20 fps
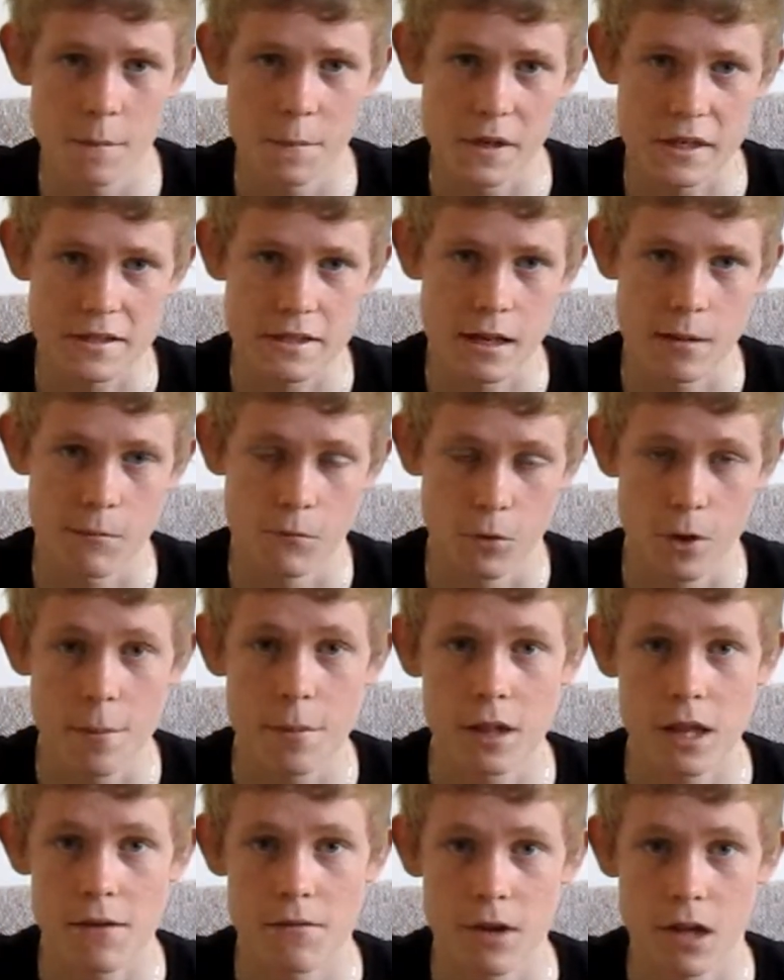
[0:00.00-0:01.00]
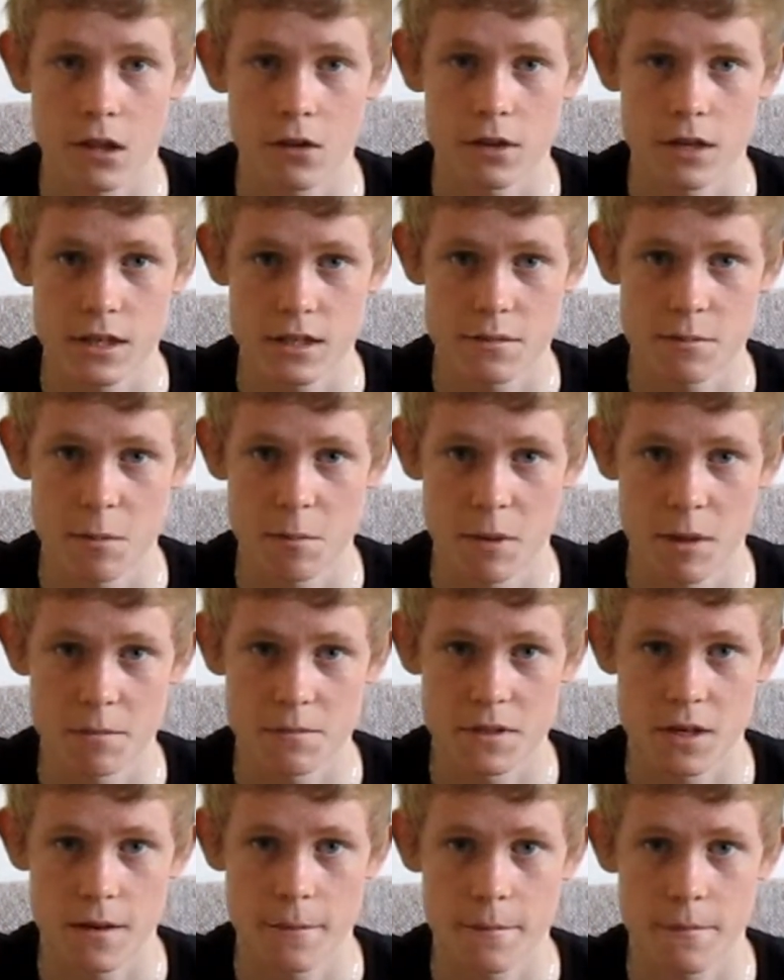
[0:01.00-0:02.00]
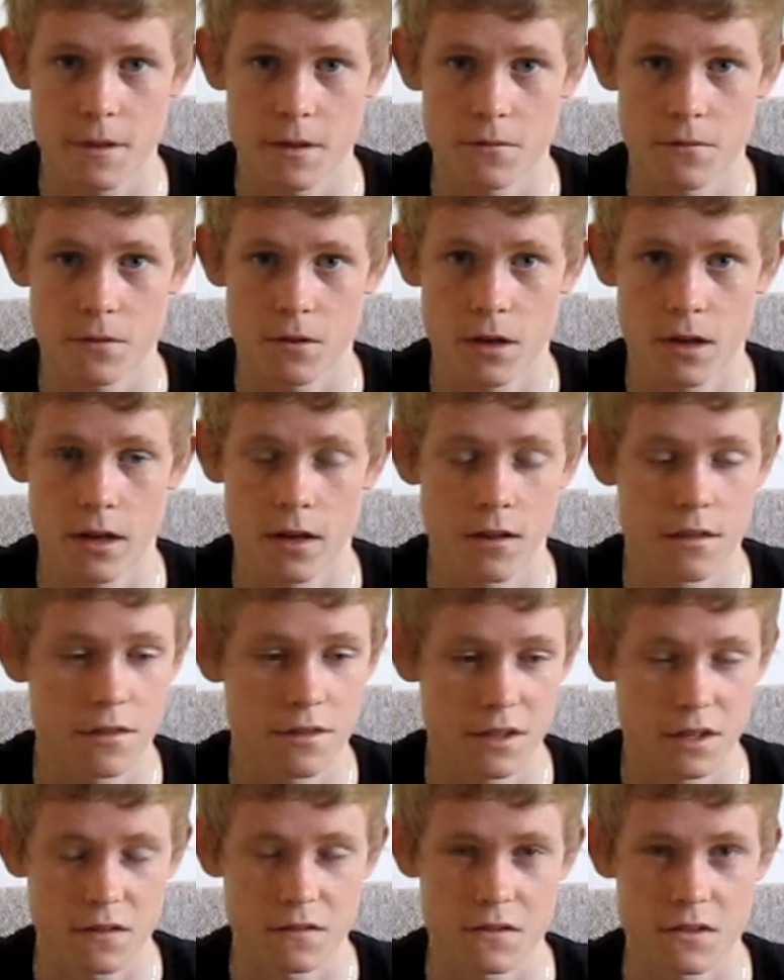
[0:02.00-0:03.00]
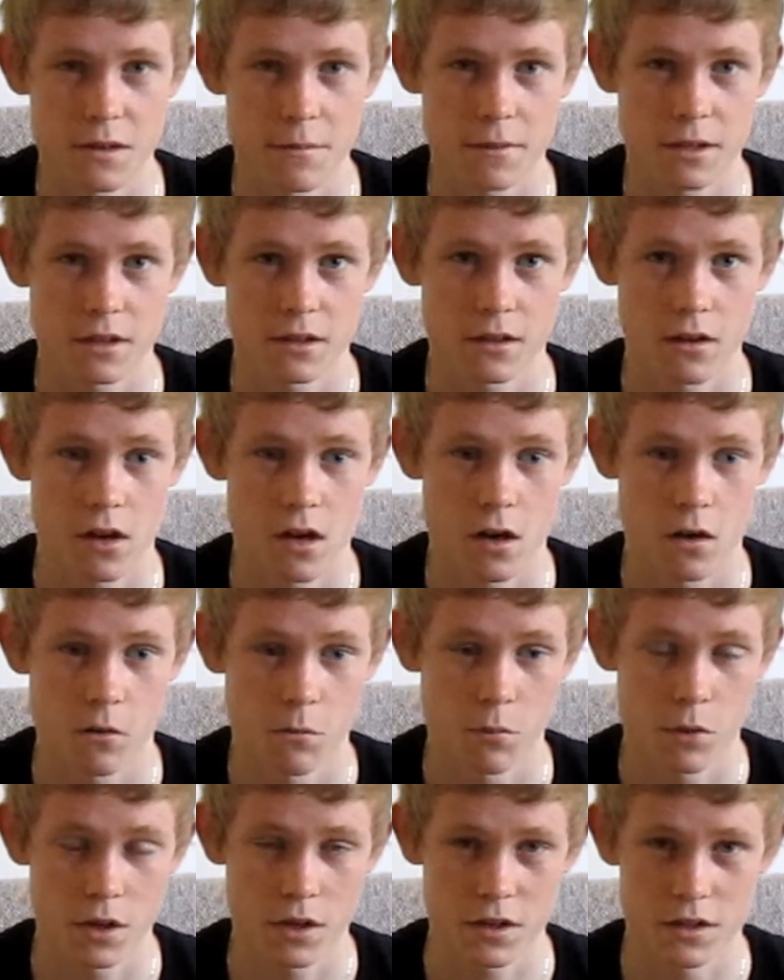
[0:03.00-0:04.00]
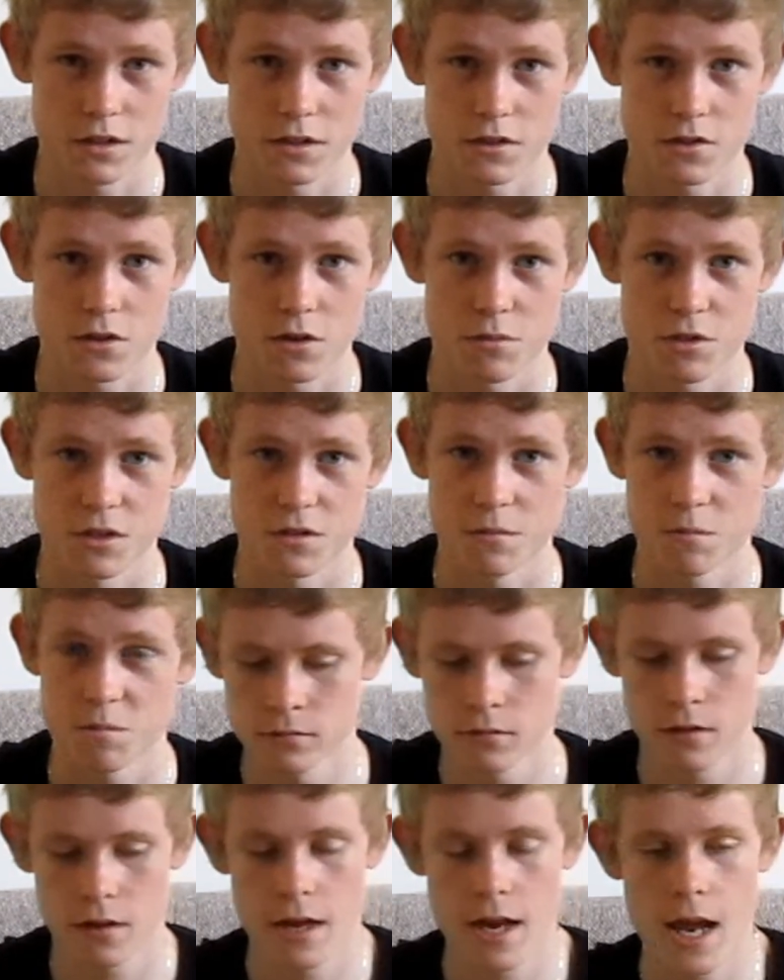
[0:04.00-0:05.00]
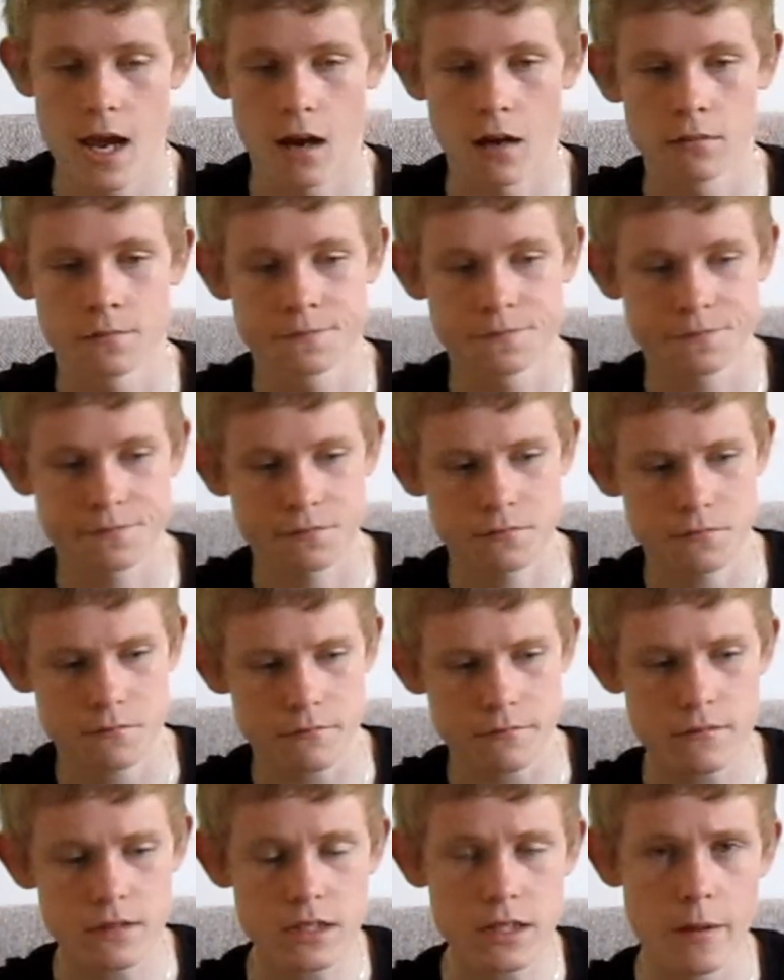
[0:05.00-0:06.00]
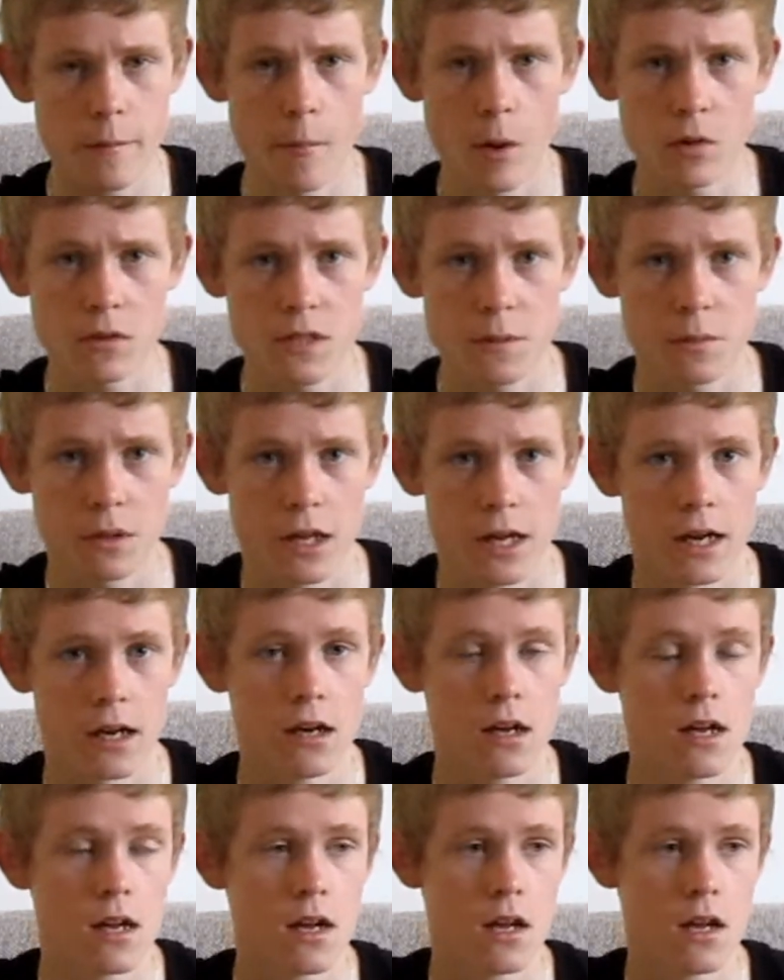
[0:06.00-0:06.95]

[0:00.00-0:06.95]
But replay value needs to be bumped up. If I think of something, I'll put it in the description. Now, multiplayer.